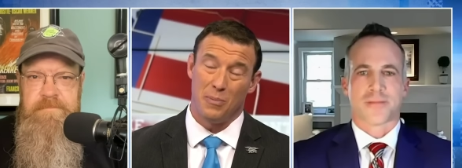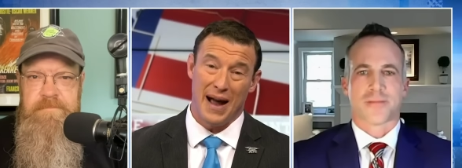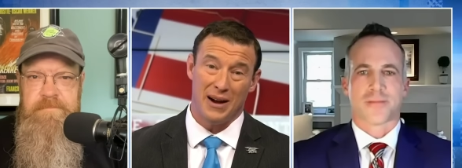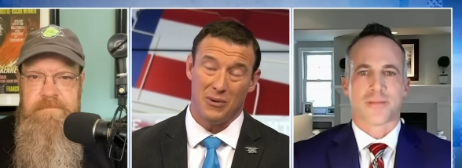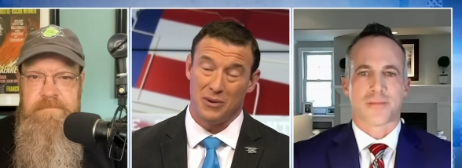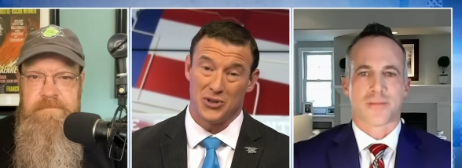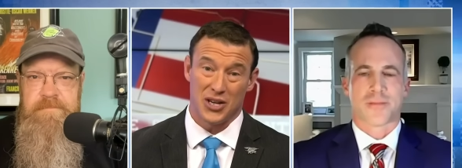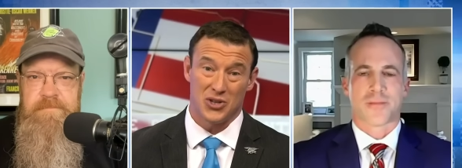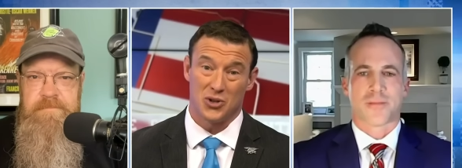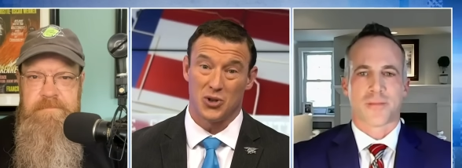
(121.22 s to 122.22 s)
Speaker 1: background
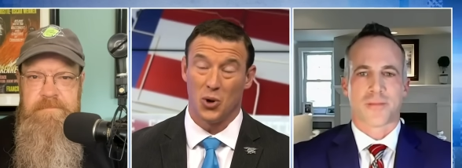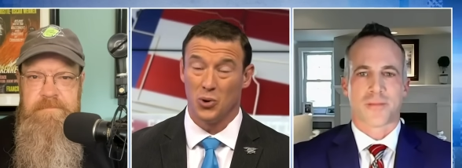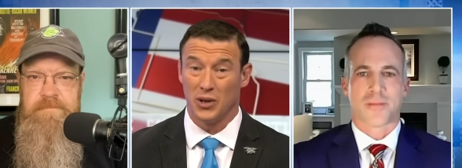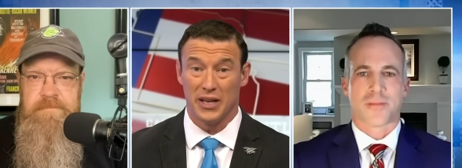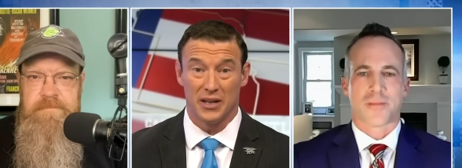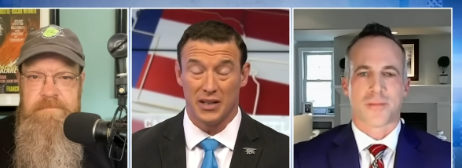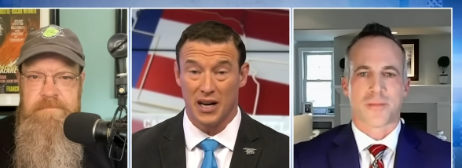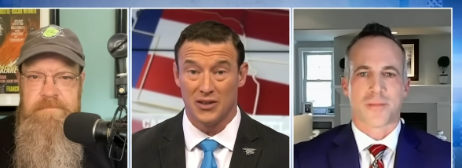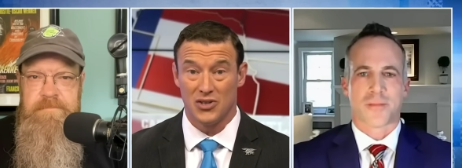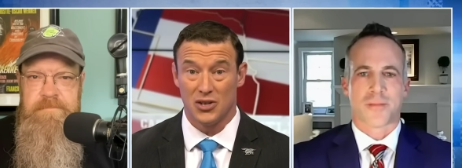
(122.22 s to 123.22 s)
checks are totally
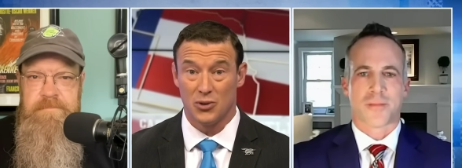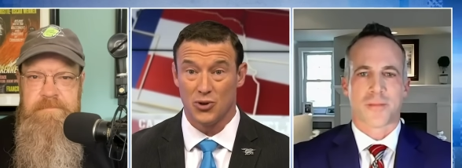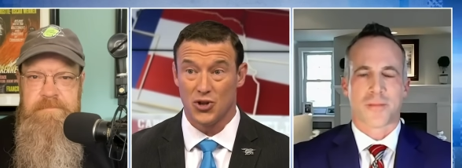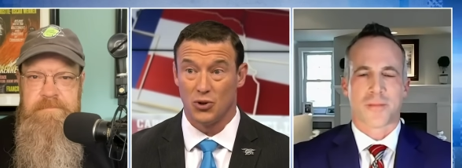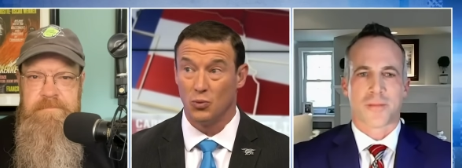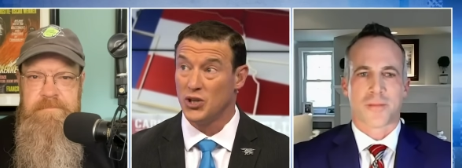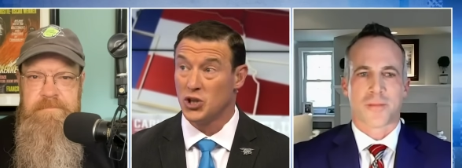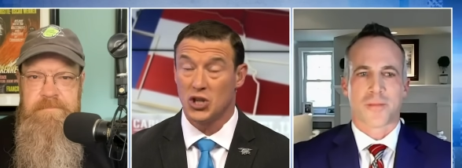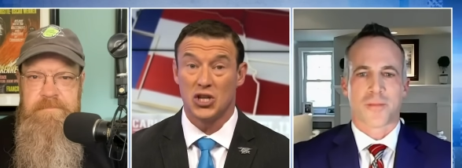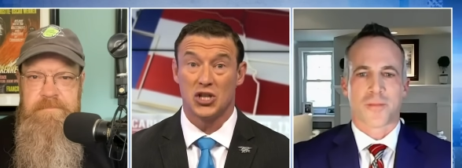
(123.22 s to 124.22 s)
unconstitutional, which
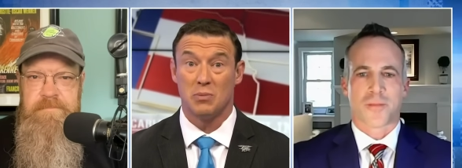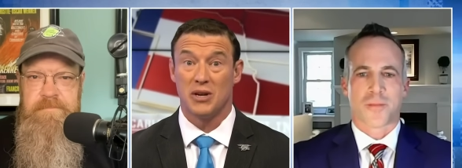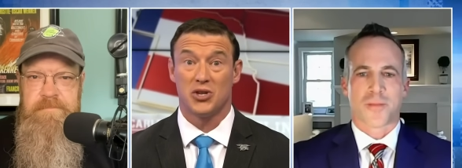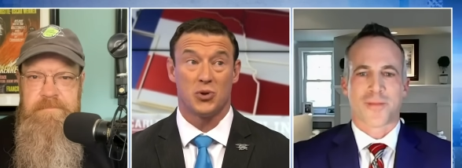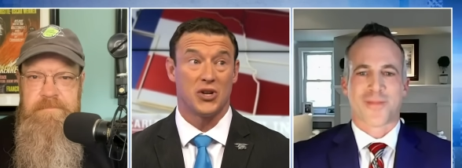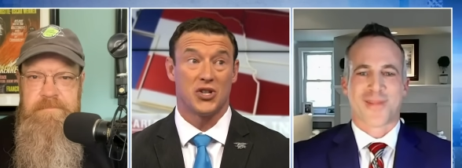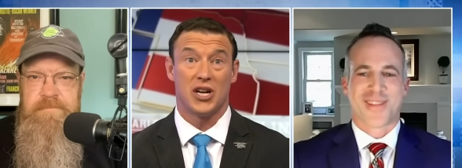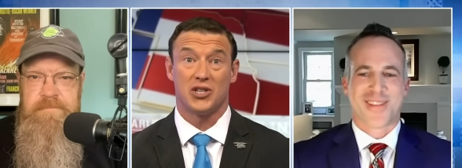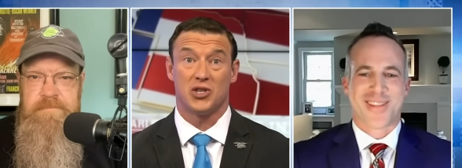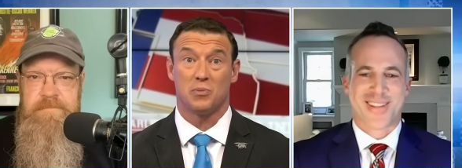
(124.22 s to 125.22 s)
is this administration
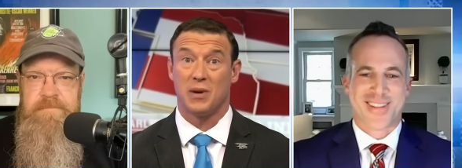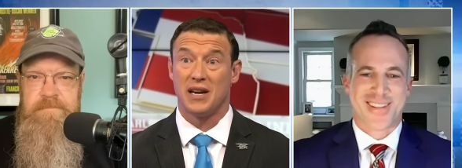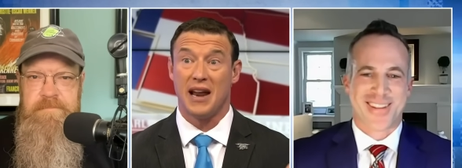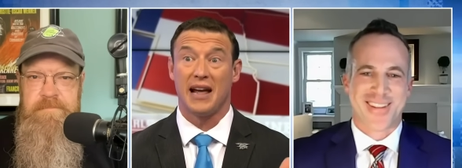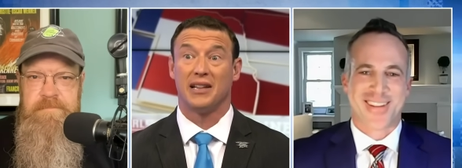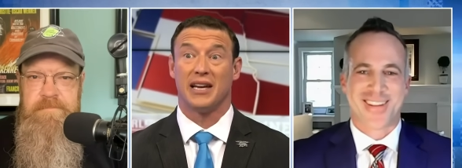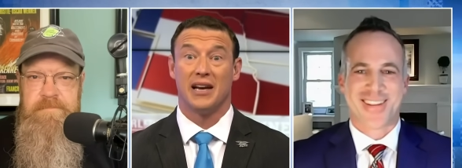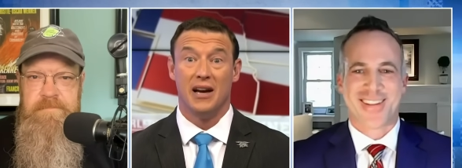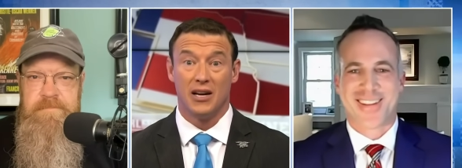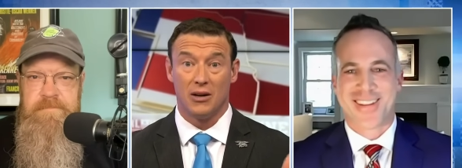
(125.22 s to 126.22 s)
has just been
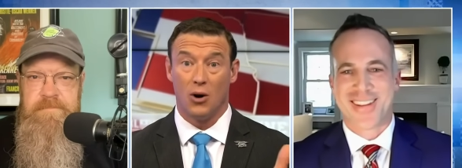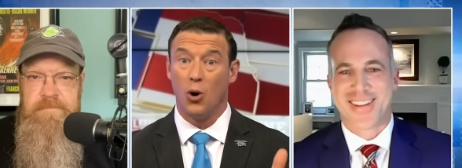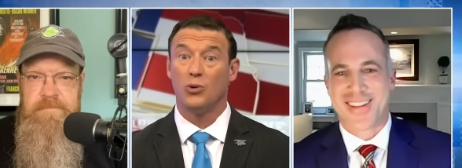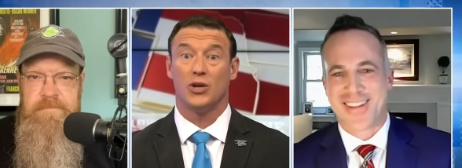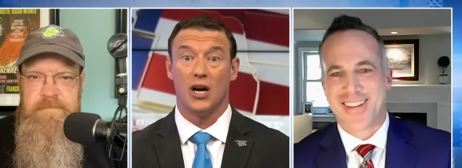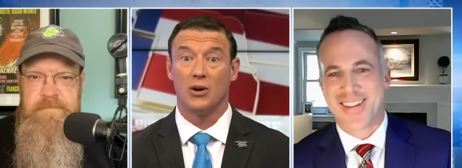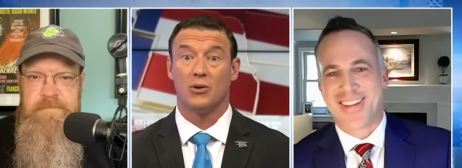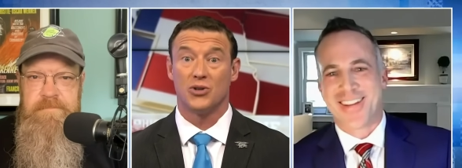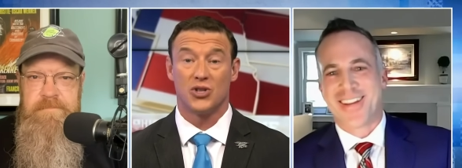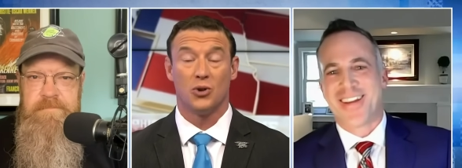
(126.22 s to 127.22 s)
nailing
Speaker 2: gun
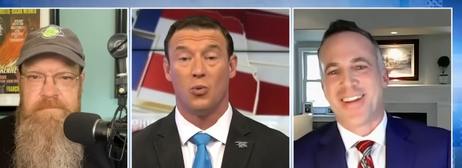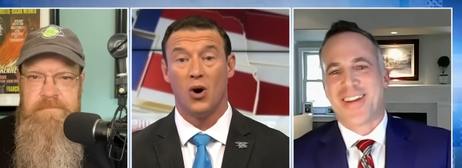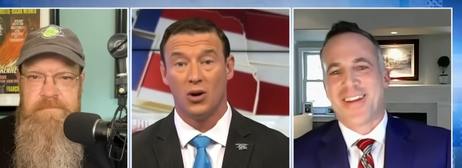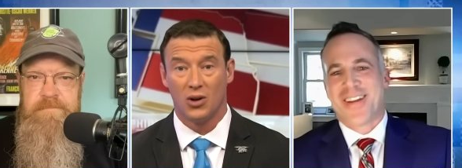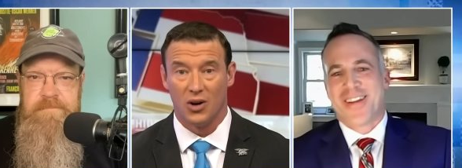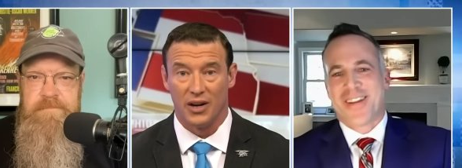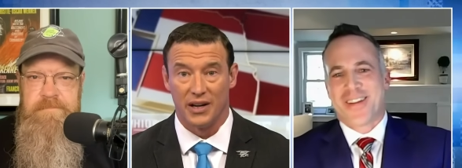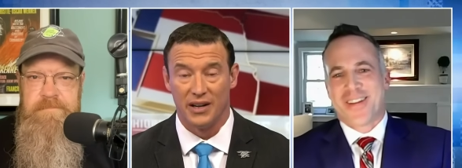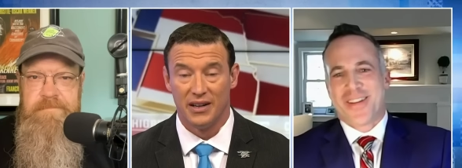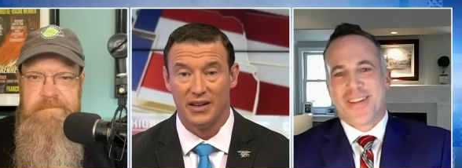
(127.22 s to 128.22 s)
owners to the wall on.
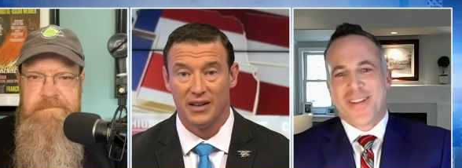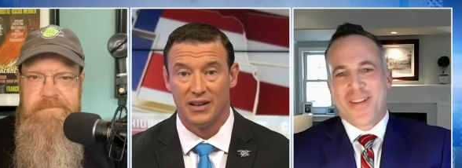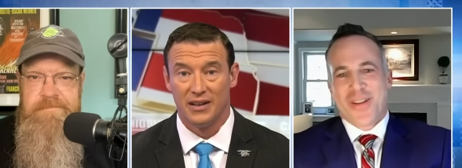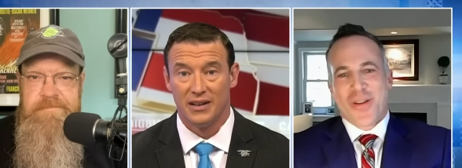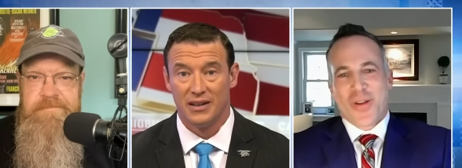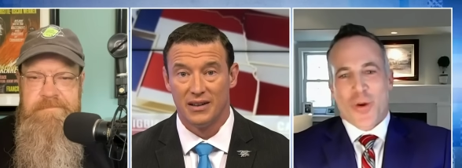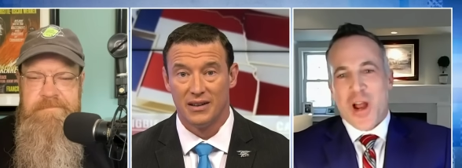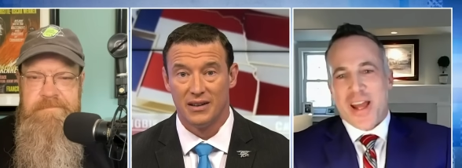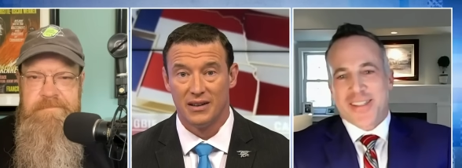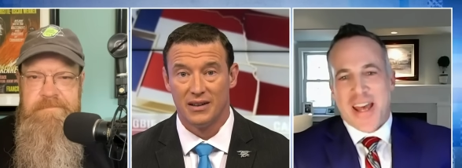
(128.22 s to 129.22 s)

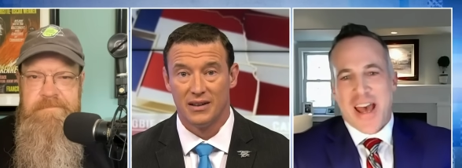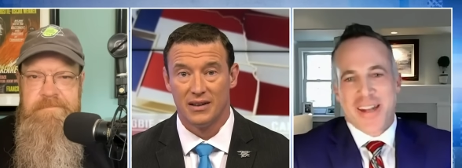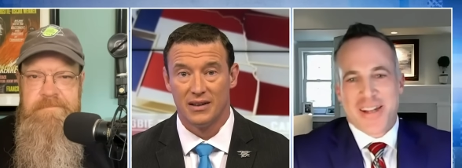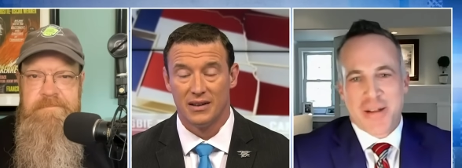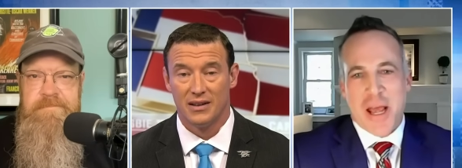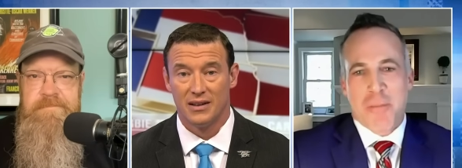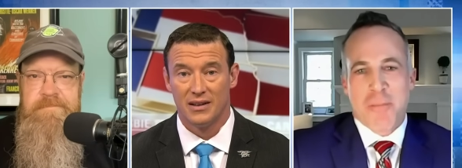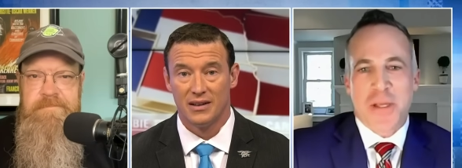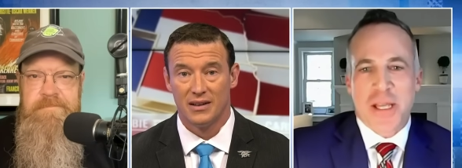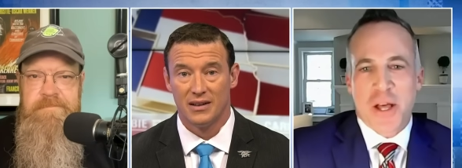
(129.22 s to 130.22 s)
Correct. That and, and a
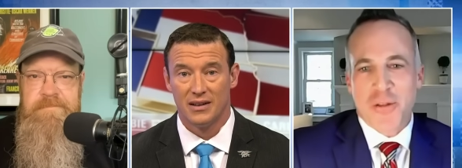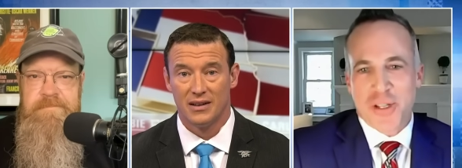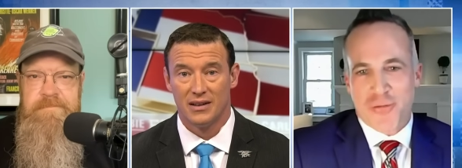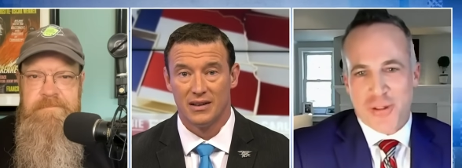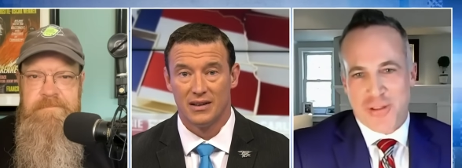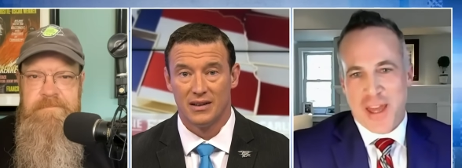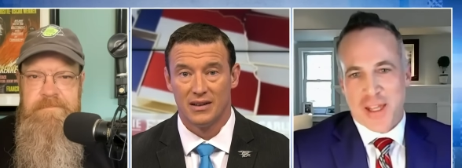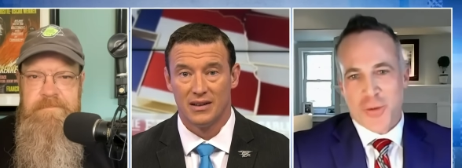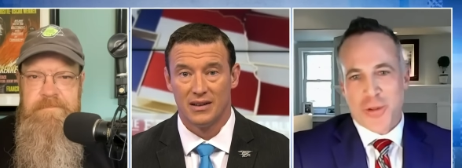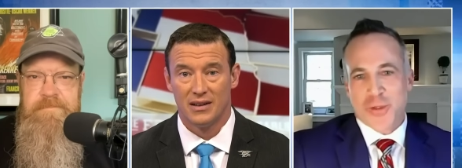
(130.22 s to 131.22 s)
million other different
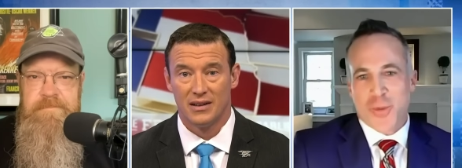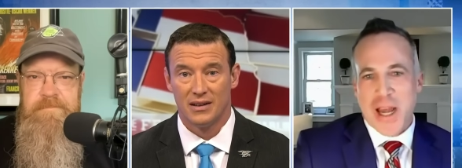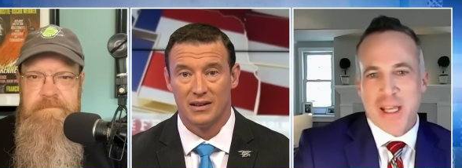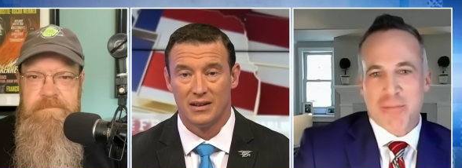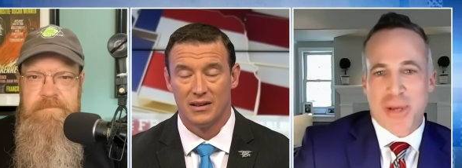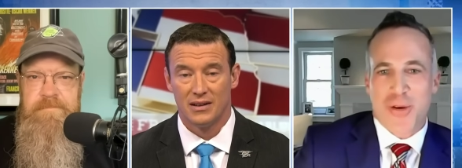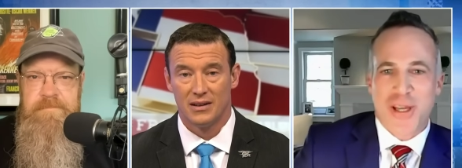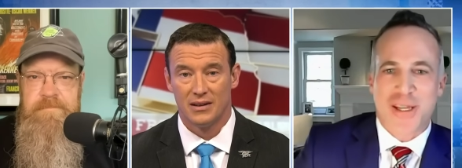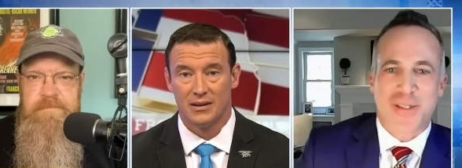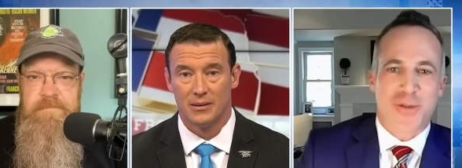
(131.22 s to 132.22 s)
things, whether it's waiting periods